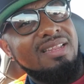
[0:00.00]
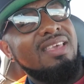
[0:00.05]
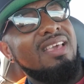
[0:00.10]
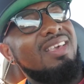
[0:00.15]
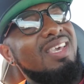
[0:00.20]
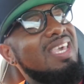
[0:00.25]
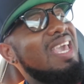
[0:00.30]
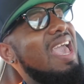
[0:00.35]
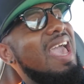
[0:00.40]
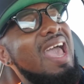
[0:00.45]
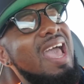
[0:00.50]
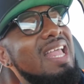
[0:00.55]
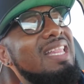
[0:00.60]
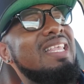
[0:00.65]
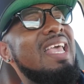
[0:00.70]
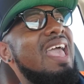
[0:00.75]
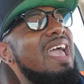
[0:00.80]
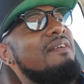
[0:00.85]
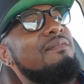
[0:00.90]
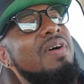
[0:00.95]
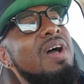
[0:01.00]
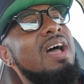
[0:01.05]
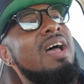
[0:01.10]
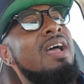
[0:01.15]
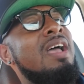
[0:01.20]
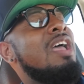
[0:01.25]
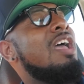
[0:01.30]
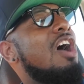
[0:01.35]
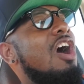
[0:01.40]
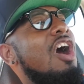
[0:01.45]
You can't ever
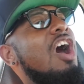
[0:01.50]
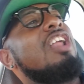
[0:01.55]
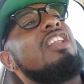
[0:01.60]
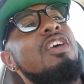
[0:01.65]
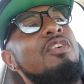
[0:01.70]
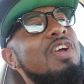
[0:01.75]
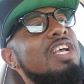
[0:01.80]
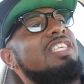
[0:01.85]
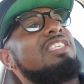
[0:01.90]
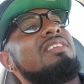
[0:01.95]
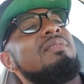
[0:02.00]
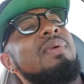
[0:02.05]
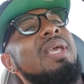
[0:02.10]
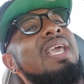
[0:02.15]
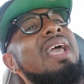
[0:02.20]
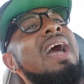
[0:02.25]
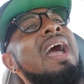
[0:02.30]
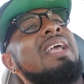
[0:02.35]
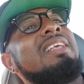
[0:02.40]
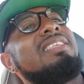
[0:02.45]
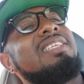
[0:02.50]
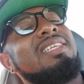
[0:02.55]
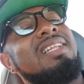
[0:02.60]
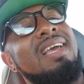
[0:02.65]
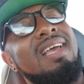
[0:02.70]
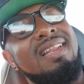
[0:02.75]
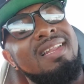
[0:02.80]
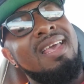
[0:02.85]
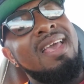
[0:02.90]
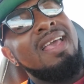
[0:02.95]
underestimate
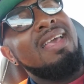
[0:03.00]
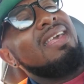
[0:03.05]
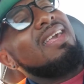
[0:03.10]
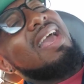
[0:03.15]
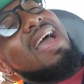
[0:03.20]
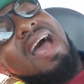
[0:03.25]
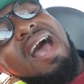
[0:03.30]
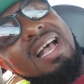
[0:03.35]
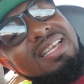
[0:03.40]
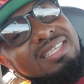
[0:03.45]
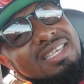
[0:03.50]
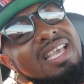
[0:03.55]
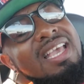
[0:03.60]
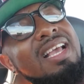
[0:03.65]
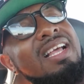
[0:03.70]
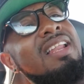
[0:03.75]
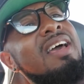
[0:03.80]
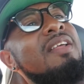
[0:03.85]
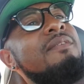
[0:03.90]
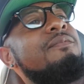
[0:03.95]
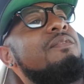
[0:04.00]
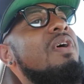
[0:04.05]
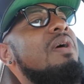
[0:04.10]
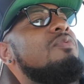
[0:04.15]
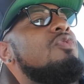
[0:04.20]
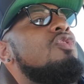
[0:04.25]
Iceland. Ask England from